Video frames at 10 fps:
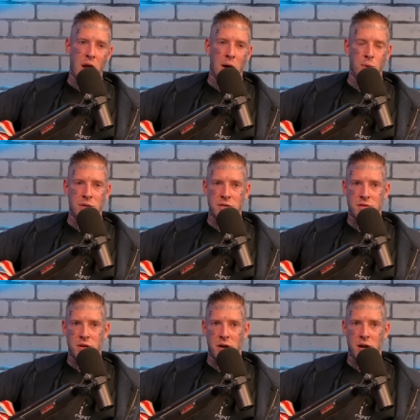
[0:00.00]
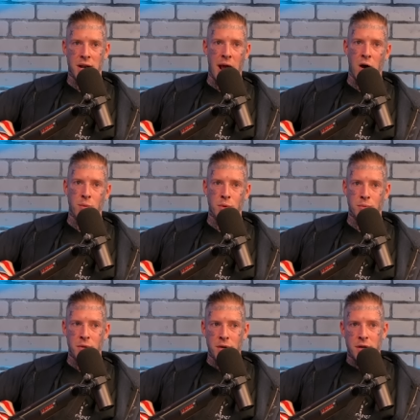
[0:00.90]
I released an
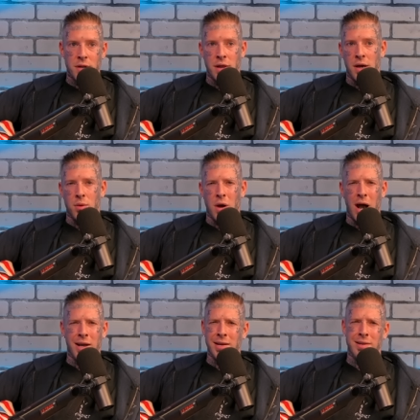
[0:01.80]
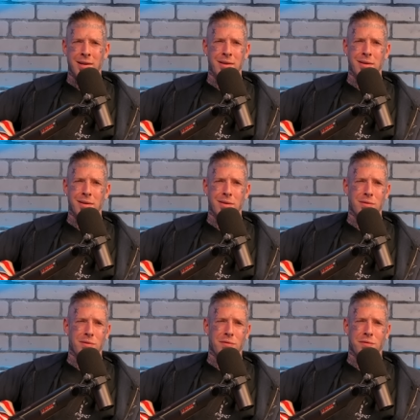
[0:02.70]
album that I, it did
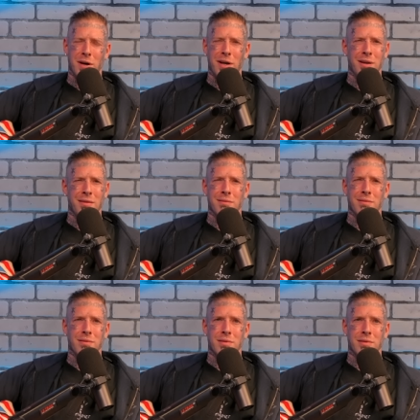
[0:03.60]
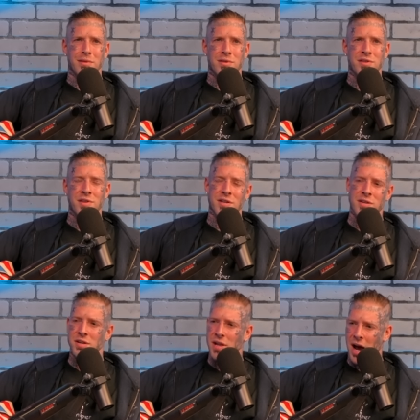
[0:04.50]
fucking
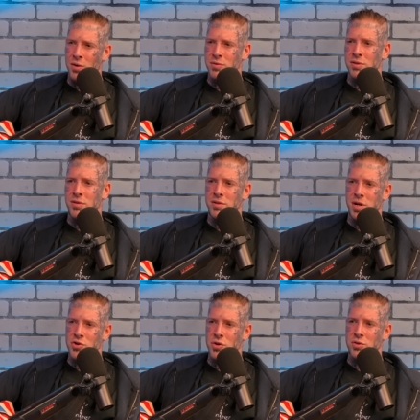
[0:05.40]
60,000 digital